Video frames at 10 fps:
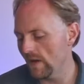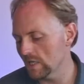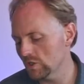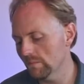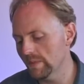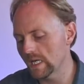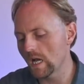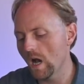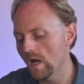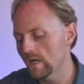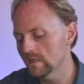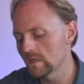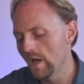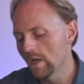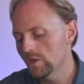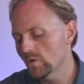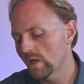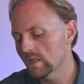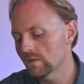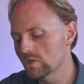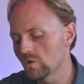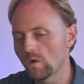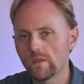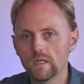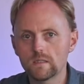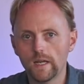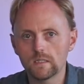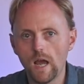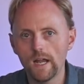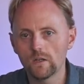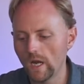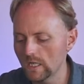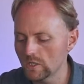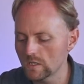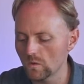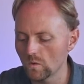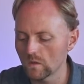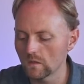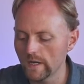fashion because you can store things like tire gauges or